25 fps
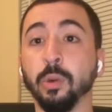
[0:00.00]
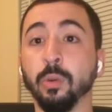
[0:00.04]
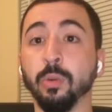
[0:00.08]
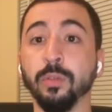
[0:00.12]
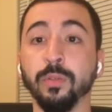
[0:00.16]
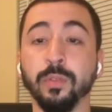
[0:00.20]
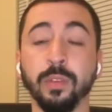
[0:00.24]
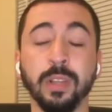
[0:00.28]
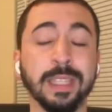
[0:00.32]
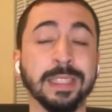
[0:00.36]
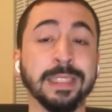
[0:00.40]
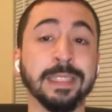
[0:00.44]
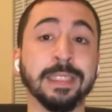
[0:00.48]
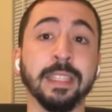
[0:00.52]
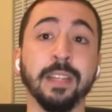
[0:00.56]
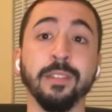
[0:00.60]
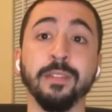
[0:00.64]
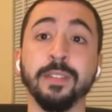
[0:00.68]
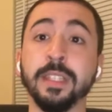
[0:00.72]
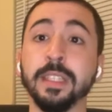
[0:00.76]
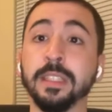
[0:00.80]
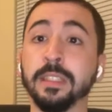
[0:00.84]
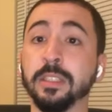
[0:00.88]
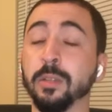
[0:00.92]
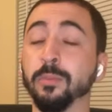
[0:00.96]
throwing for like
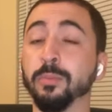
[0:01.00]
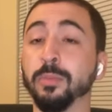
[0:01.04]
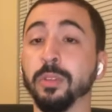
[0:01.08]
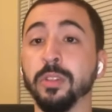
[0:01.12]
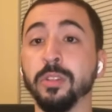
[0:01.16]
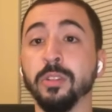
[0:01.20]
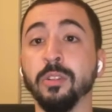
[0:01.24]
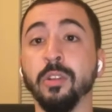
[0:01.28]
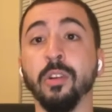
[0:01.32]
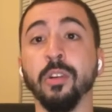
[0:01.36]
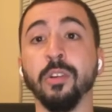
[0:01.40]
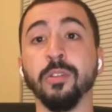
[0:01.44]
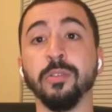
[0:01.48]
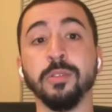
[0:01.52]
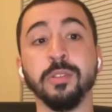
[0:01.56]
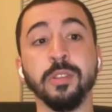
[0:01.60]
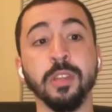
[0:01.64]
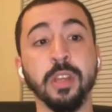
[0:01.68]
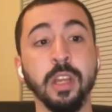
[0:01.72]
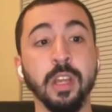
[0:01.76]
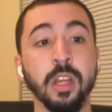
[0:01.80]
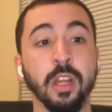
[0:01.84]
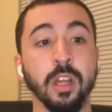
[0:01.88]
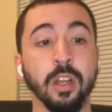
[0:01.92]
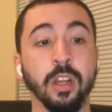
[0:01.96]
70-something
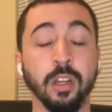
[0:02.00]
yards,